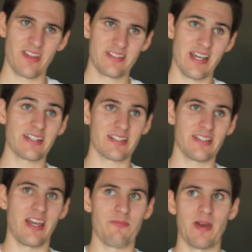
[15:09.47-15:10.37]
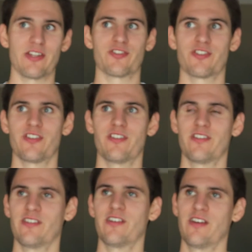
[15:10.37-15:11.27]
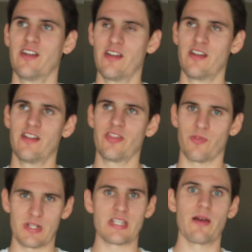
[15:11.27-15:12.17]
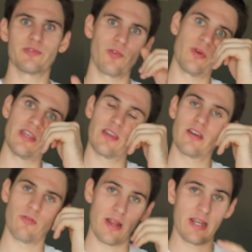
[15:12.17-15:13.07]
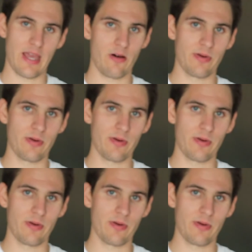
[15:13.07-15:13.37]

technically I bench 3 times a week right now,